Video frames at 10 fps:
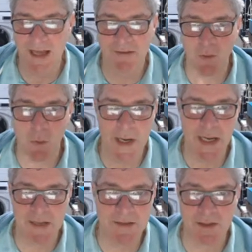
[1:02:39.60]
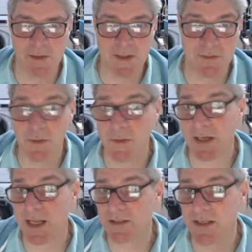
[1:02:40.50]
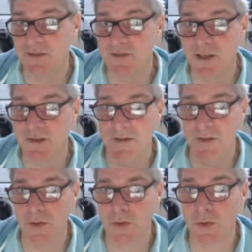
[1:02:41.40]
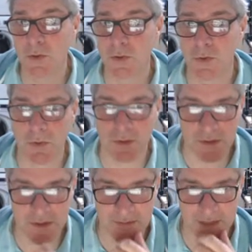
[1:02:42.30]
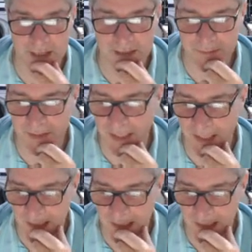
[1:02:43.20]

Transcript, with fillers: have a weird situation where we could actually drive two displays, but